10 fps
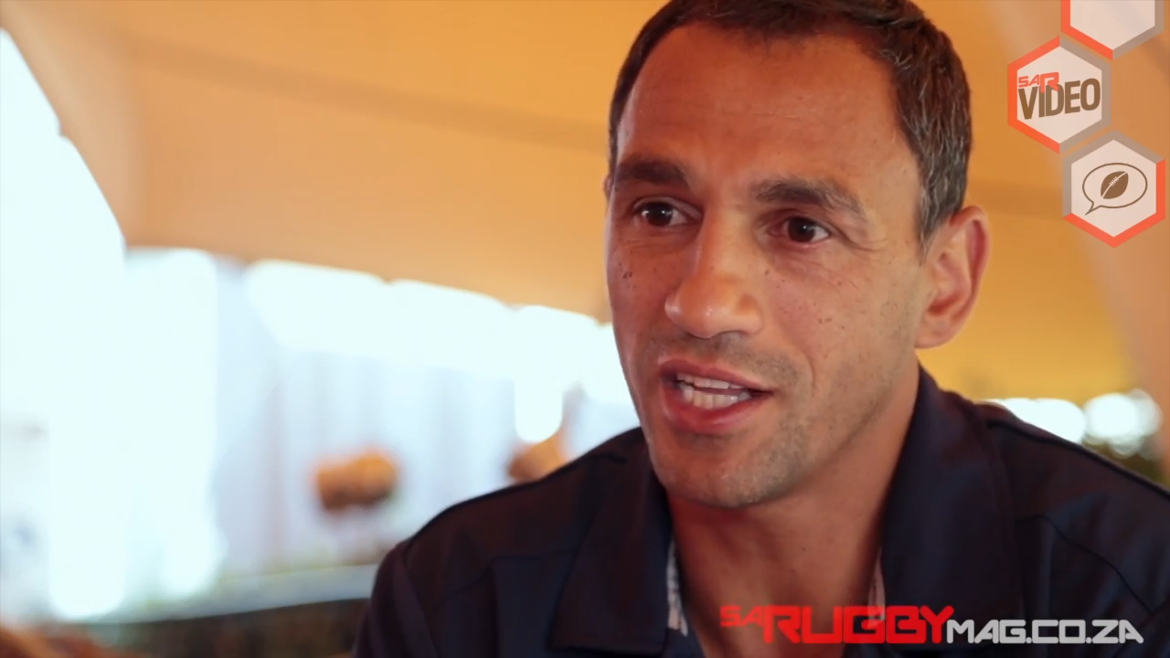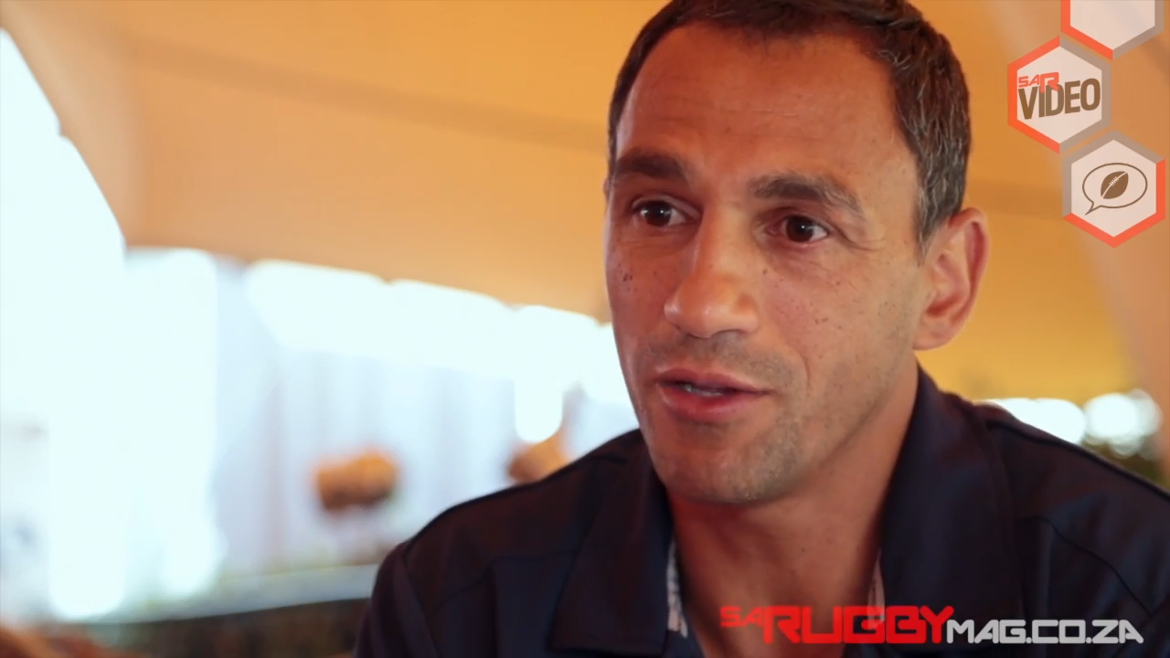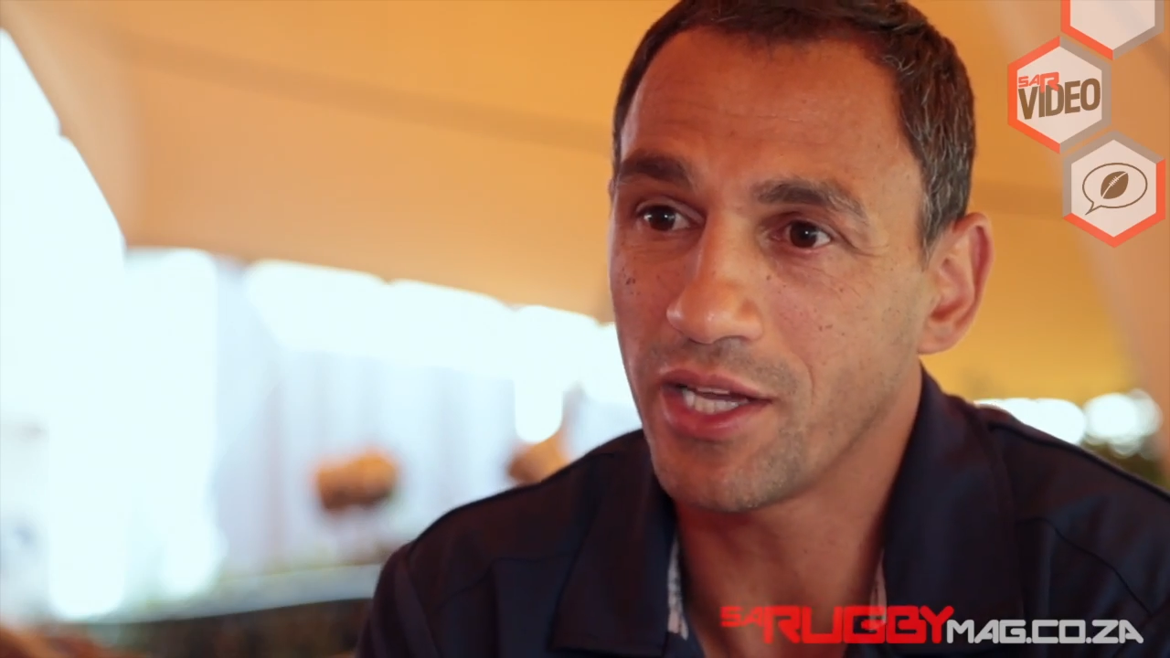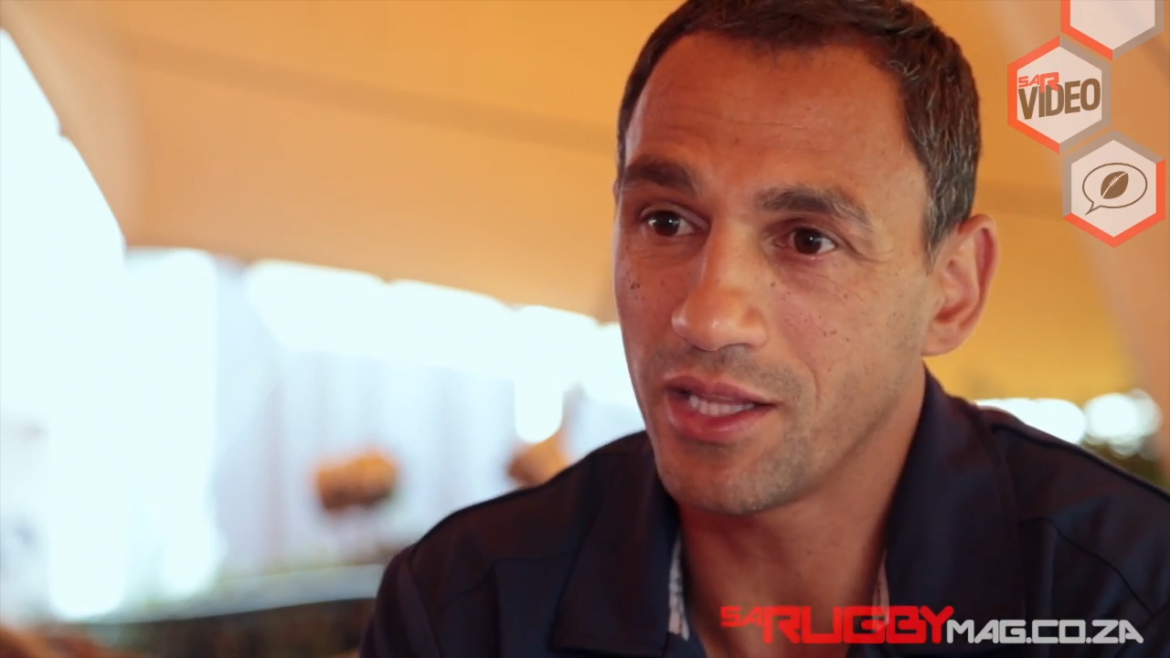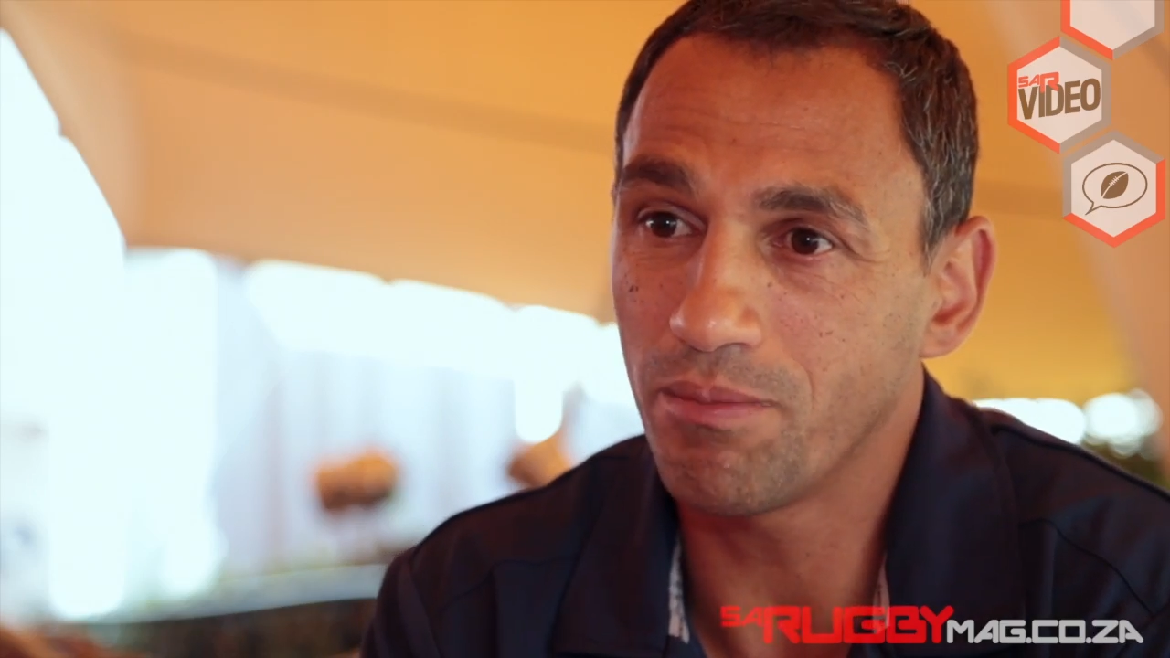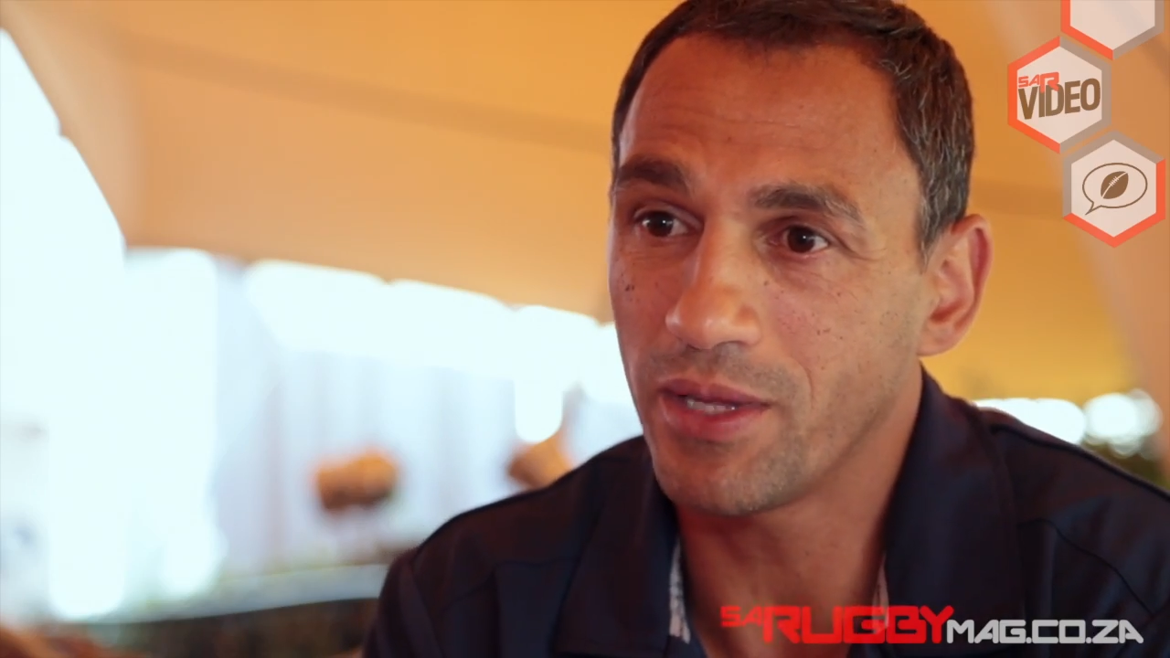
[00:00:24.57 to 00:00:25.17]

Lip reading: and I look at the